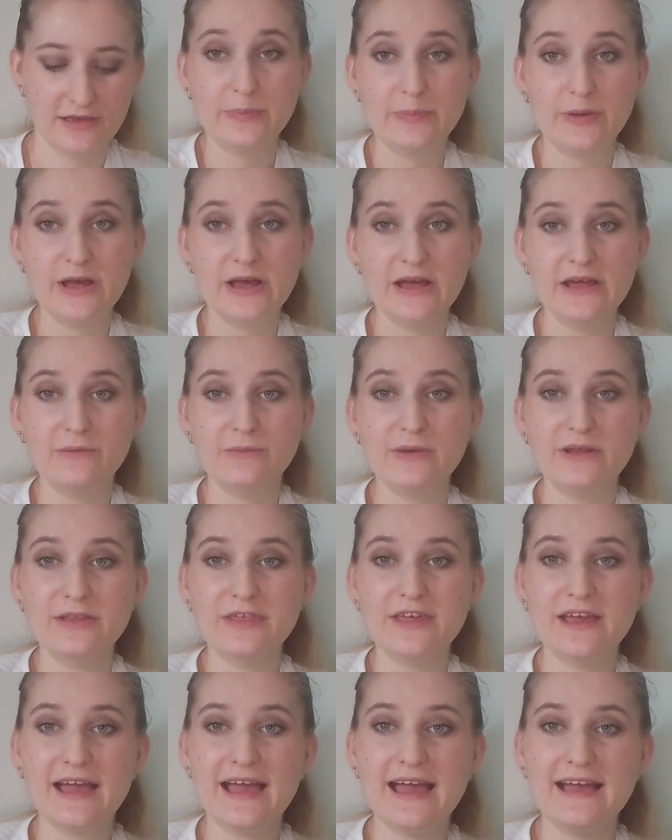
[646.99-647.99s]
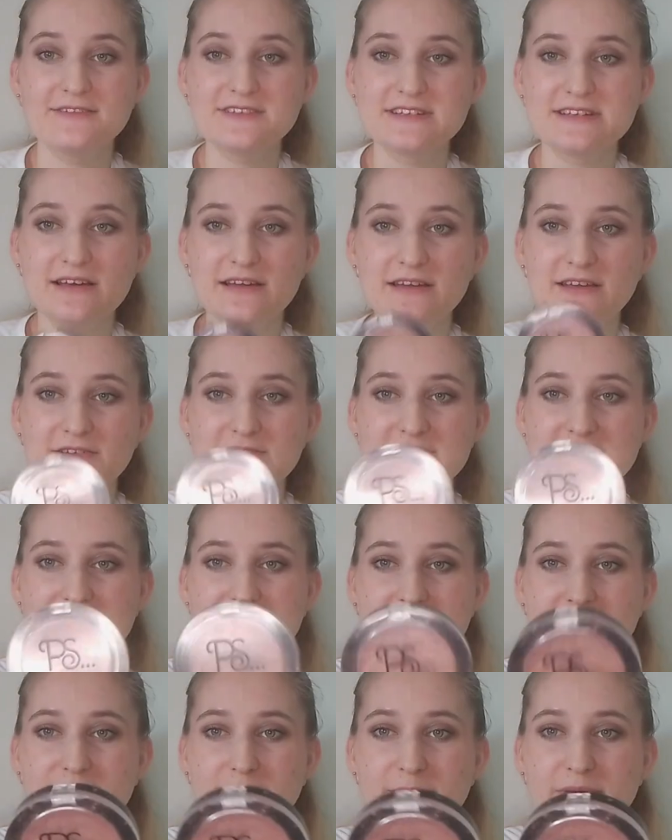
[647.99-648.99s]
But one thing I have started using
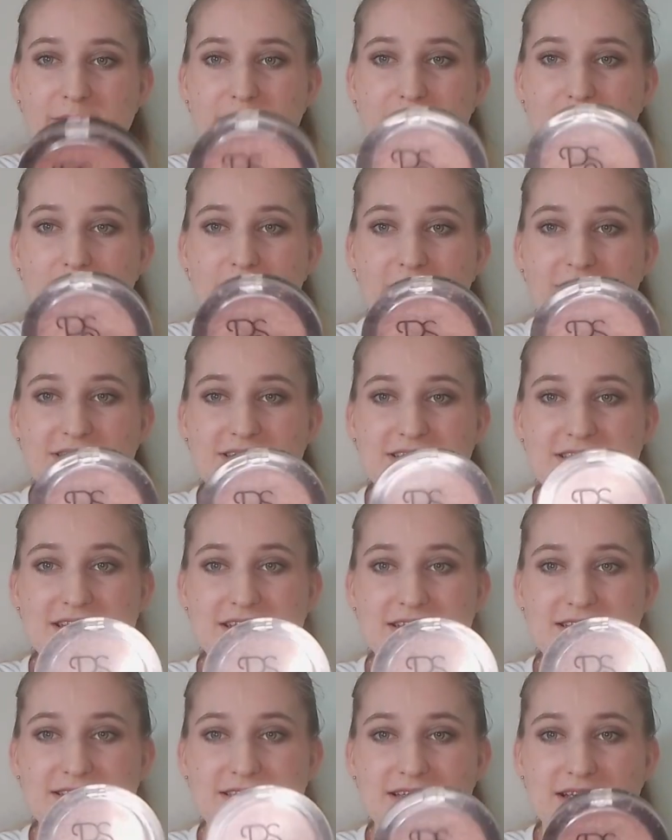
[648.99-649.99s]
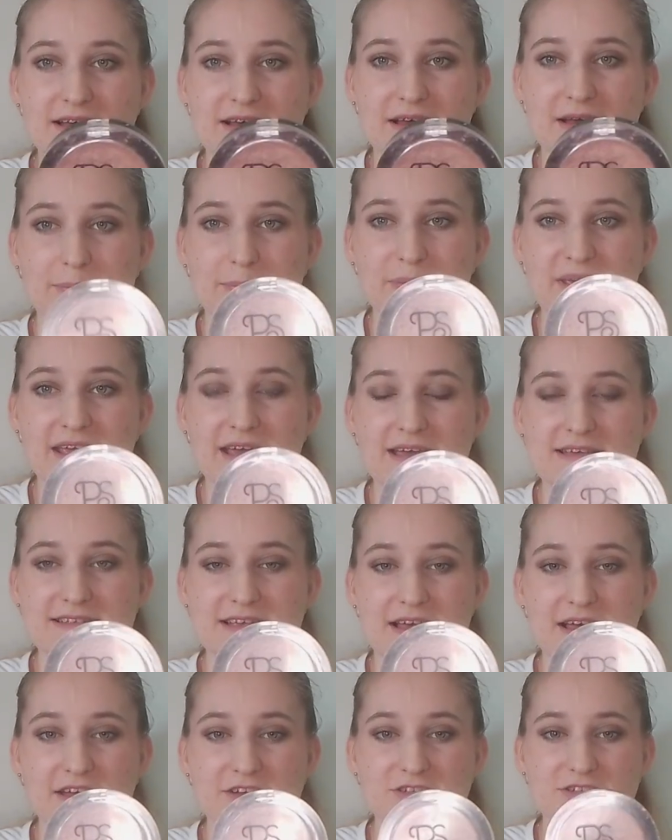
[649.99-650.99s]
a little bit more is this
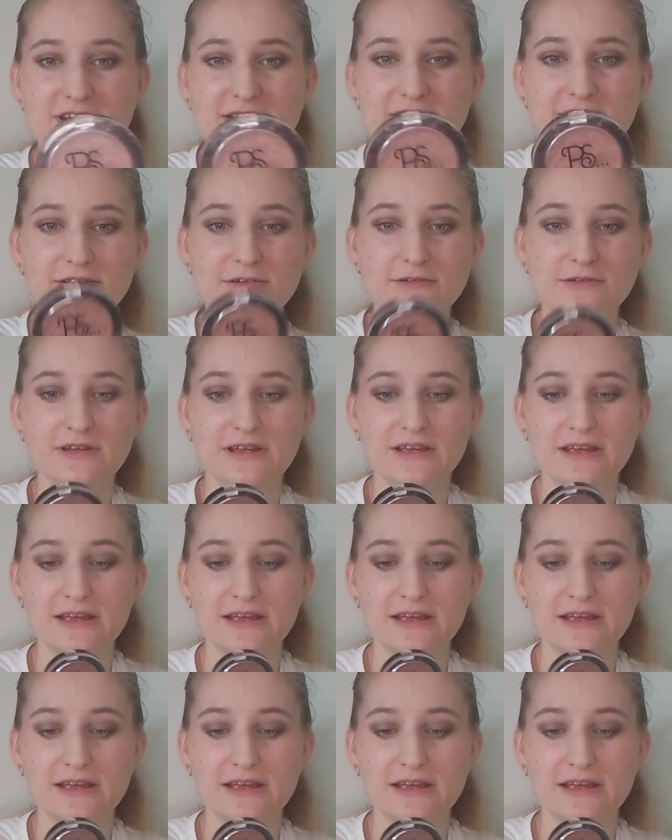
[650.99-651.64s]
PS eyeshadow.